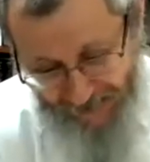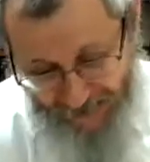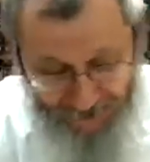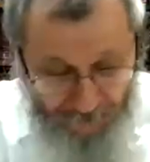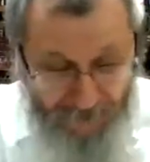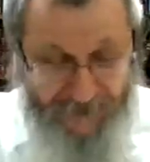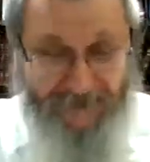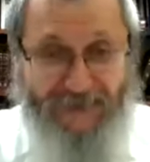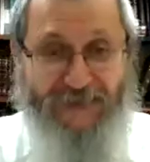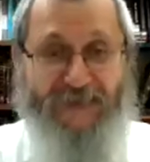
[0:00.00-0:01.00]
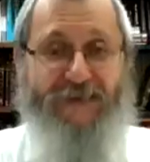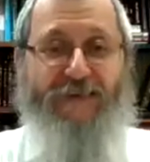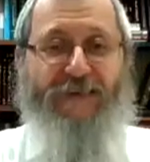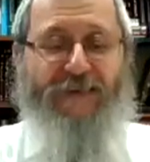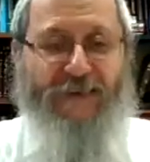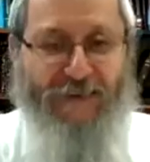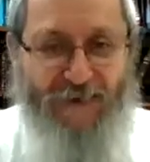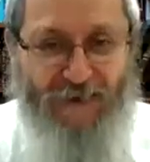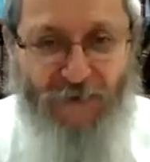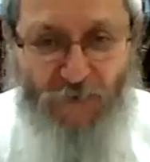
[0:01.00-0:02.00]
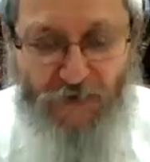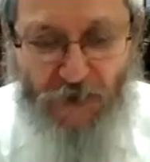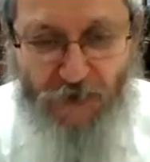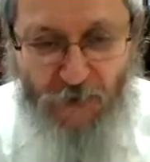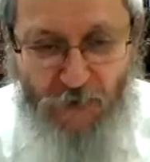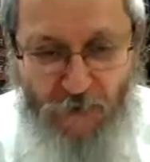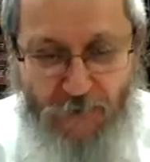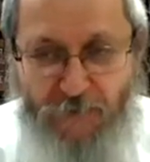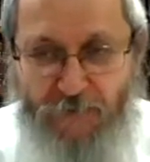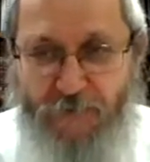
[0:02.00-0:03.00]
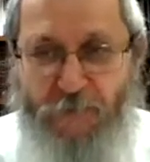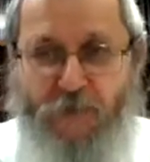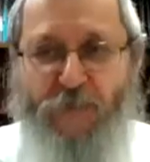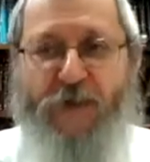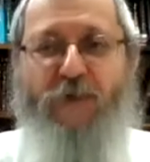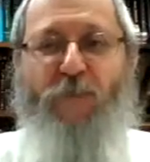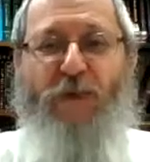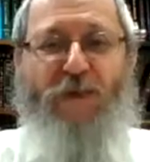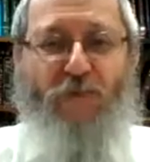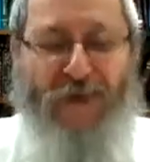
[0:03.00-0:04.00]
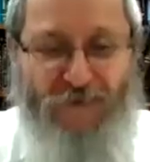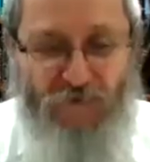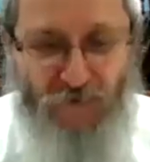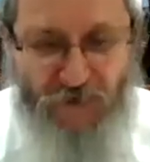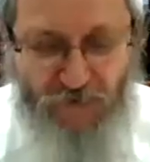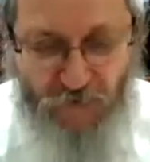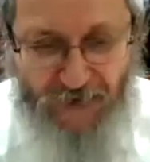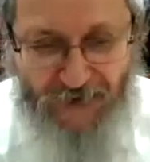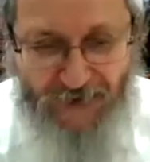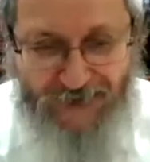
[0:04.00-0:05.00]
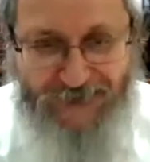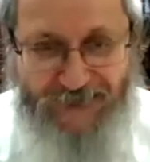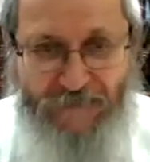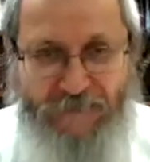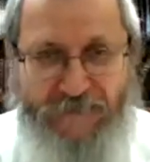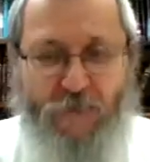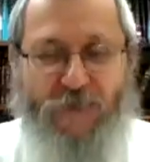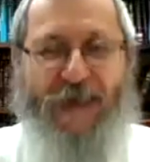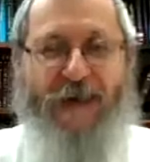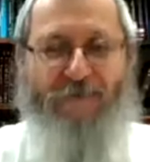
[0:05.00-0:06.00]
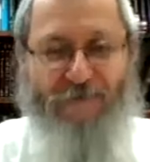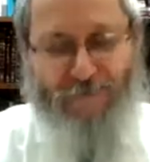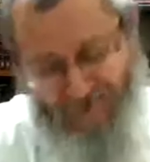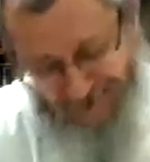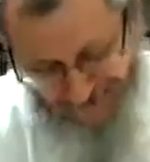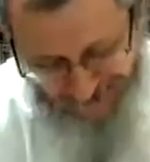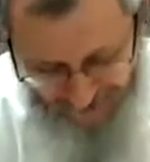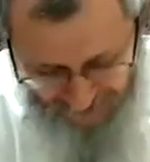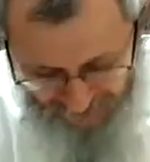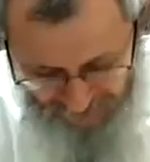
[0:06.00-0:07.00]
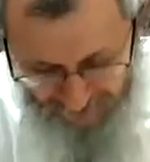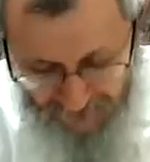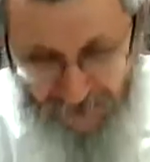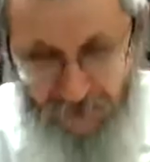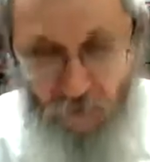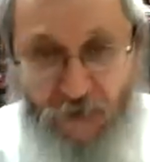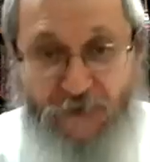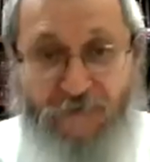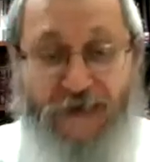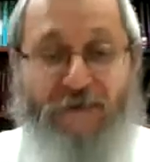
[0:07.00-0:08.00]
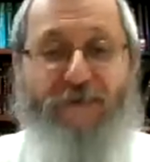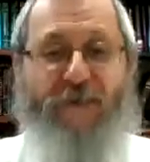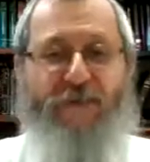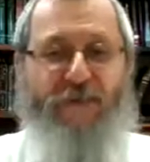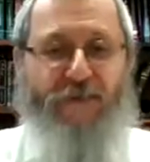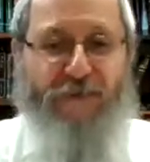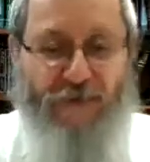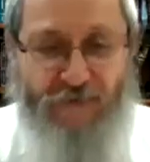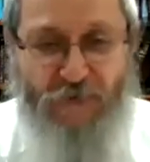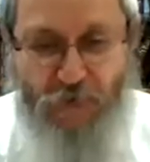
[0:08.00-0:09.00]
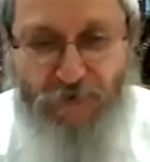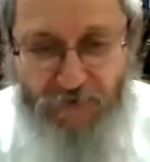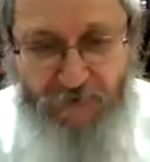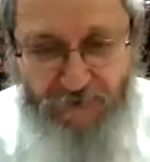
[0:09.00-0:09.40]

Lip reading: An amazing thing. We know that we are people of the book, right? One of the greatest treasures, one of the greatest gifts that we have, we're given ever, is the Torah,